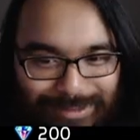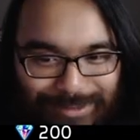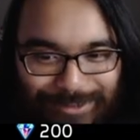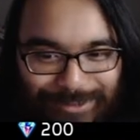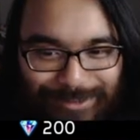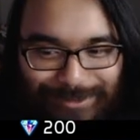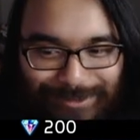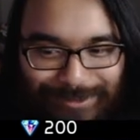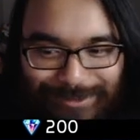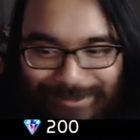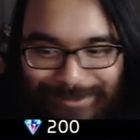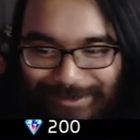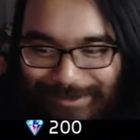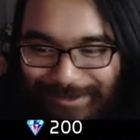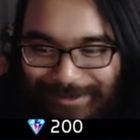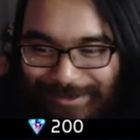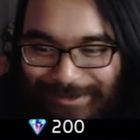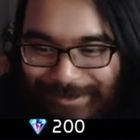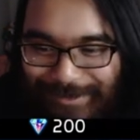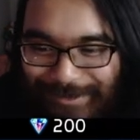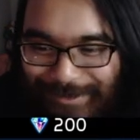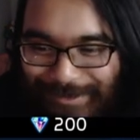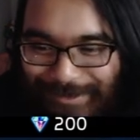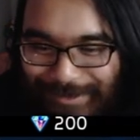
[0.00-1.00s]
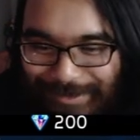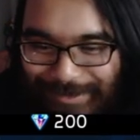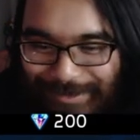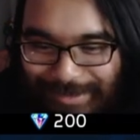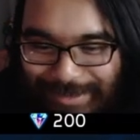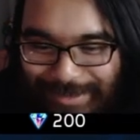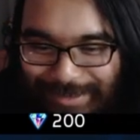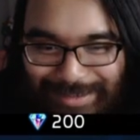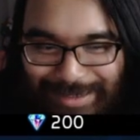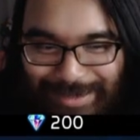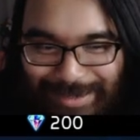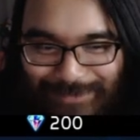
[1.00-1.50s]
Dude,
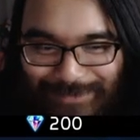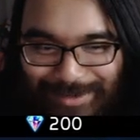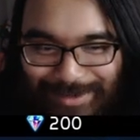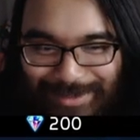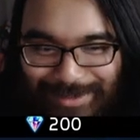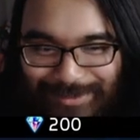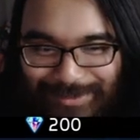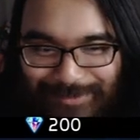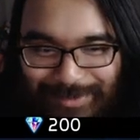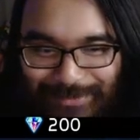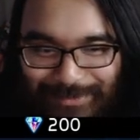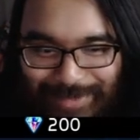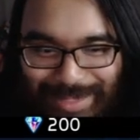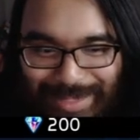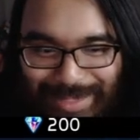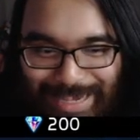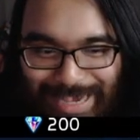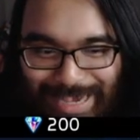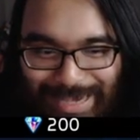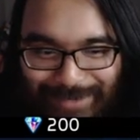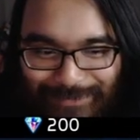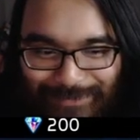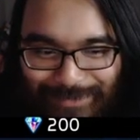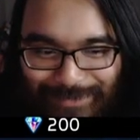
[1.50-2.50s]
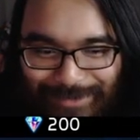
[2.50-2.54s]
that brings me back,